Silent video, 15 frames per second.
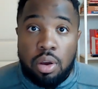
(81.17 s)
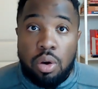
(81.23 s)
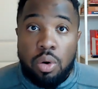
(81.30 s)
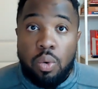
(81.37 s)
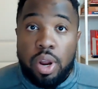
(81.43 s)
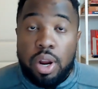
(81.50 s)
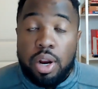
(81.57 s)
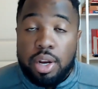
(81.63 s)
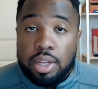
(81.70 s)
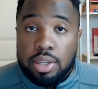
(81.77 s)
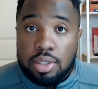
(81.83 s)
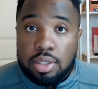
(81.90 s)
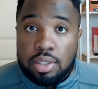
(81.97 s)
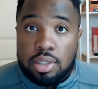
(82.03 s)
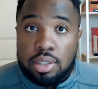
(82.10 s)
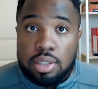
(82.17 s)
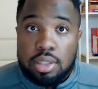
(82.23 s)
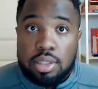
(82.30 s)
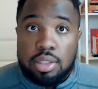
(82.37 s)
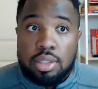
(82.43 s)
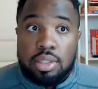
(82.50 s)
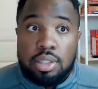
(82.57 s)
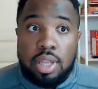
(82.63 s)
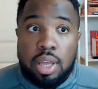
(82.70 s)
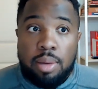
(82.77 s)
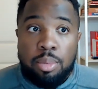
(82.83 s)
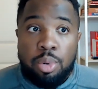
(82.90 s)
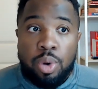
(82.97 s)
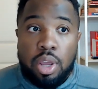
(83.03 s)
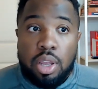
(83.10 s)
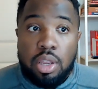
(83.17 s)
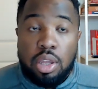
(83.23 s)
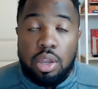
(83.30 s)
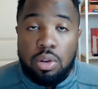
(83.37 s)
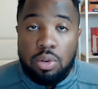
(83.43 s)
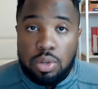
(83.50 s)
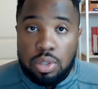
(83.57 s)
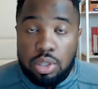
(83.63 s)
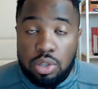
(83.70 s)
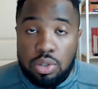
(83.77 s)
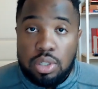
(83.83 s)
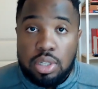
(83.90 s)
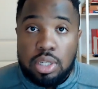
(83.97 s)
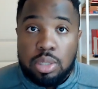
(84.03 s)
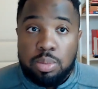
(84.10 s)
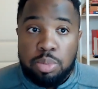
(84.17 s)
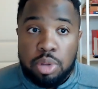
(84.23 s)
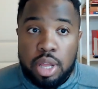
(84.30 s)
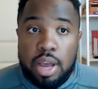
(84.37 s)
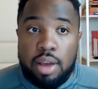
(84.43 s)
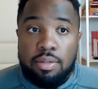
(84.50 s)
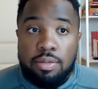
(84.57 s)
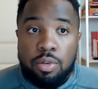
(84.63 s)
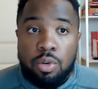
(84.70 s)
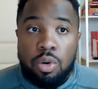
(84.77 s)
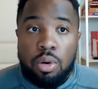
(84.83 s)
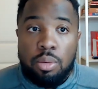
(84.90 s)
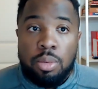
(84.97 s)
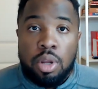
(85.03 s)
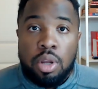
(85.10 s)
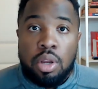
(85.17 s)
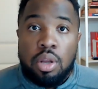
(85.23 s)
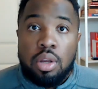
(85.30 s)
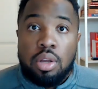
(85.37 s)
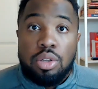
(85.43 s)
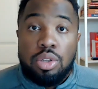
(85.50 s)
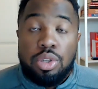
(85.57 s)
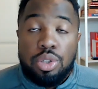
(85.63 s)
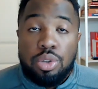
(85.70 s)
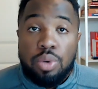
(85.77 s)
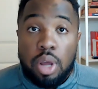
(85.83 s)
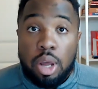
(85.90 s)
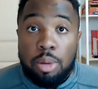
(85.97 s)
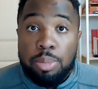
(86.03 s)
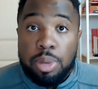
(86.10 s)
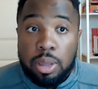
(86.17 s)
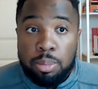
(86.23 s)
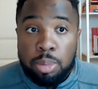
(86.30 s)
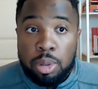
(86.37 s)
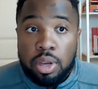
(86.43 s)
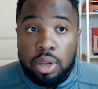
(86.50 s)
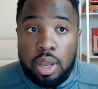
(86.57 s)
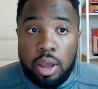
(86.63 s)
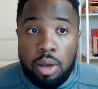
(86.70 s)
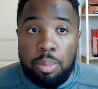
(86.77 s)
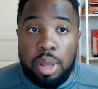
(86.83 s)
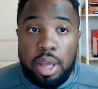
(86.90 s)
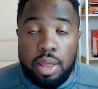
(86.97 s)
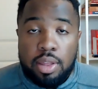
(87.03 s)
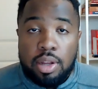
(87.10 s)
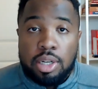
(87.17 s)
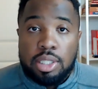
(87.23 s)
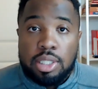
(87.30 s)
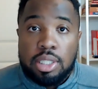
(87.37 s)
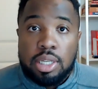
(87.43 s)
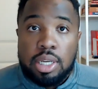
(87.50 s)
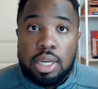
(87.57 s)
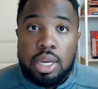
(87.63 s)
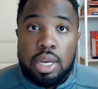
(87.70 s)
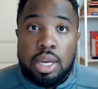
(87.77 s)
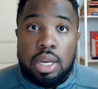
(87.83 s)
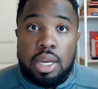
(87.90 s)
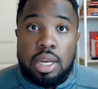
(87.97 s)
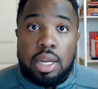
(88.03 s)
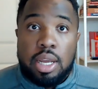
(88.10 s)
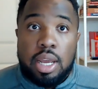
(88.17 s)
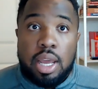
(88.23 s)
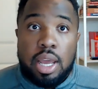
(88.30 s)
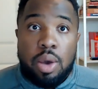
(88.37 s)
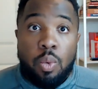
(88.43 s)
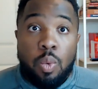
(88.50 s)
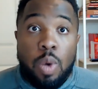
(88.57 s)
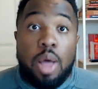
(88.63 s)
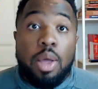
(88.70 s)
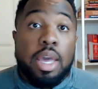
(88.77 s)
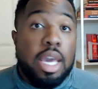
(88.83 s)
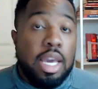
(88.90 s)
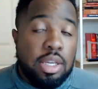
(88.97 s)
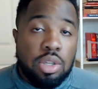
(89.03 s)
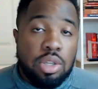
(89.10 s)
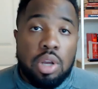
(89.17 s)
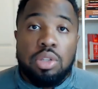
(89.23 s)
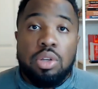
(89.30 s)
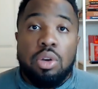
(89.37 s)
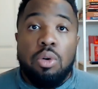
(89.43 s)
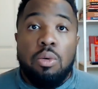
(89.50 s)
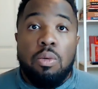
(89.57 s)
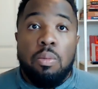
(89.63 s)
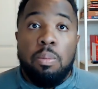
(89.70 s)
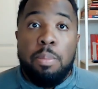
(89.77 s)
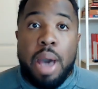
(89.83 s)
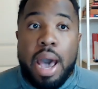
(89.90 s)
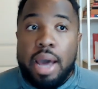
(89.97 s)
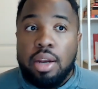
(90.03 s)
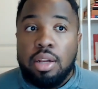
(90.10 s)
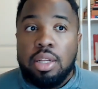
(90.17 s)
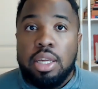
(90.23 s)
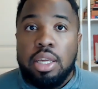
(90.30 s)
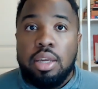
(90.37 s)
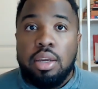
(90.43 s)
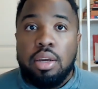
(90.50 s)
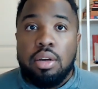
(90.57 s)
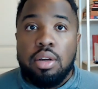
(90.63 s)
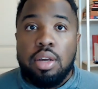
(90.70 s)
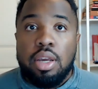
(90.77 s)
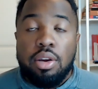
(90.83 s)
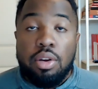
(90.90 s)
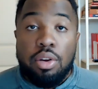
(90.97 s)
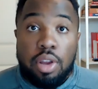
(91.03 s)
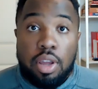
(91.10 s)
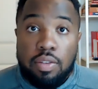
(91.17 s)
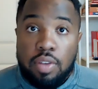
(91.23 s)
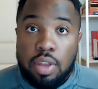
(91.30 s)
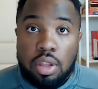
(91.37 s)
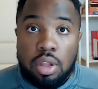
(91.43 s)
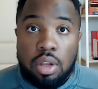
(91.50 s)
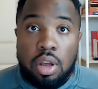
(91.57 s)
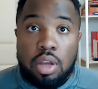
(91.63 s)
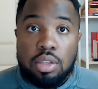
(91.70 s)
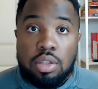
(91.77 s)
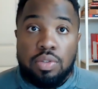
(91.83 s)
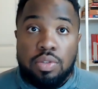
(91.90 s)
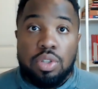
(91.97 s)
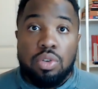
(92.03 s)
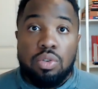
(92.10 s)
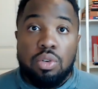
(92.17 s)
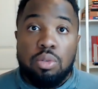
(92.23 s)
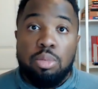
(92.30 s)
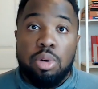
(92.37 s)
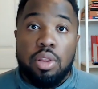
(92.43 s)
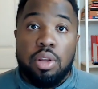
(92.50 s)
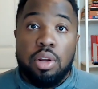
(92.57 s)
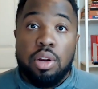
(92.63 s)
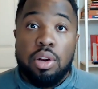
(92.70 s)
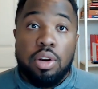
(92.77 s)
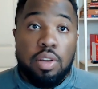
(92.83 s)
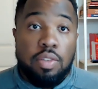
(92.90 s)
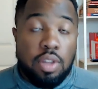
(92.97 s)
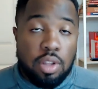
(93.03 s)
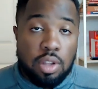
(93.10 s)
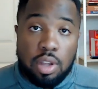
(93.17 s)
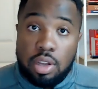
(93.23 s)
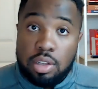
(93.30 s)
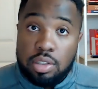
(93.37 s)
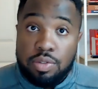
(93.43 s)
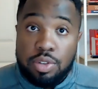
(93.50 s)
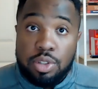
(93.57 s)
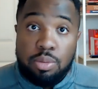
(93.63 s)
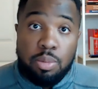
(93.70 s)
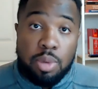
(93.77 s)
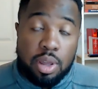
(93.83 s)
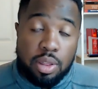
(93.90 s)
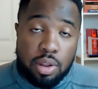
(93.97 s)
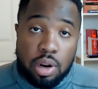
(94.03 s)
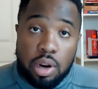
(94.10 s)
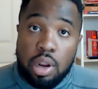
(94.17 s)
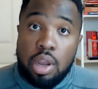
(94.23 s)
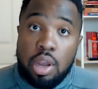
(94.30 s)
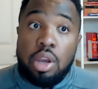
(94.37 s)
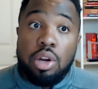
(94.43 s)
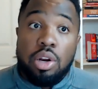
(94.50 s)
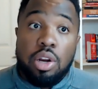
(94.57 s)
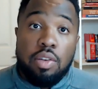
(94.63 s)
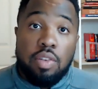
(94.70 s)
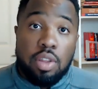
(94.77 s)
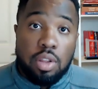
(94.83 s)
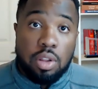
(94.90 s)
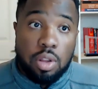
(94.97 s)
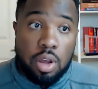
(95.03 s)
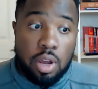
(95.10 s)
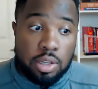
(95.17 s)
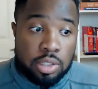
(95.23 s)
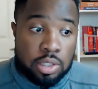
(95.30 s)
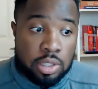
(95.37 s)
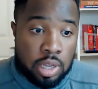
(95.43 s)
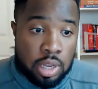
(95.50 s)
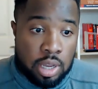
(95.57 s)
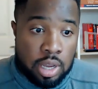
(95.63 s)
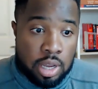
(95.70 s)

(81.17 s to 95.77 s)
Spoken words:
awareness standpoint, and using his platform to help people and help others while he's also battling and grieving the loss of his older brother, grieving the loss of his mother, grieving the loss,